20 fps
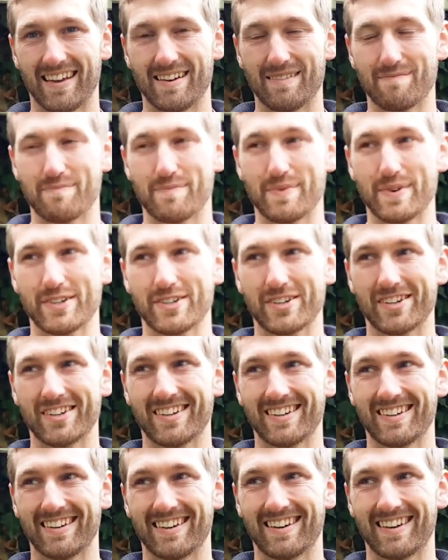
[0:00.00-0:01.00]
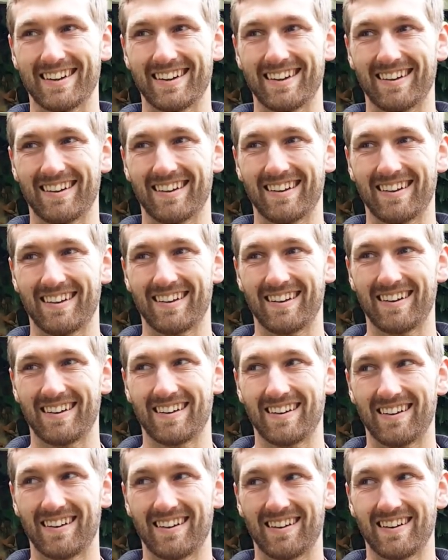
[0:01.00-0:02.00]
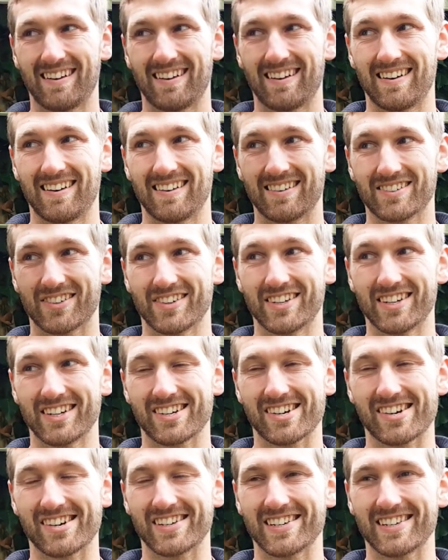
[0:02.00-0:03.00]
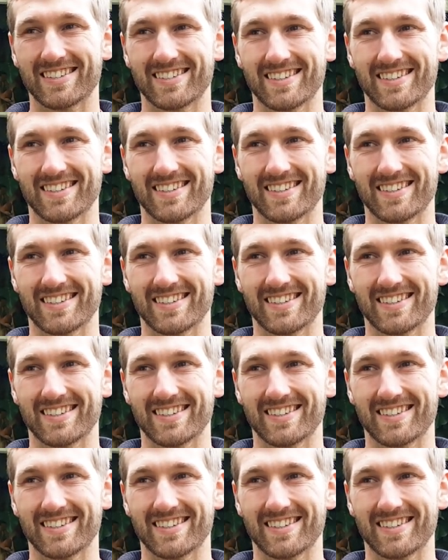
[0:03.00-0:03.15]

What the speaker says: Ambition traditionally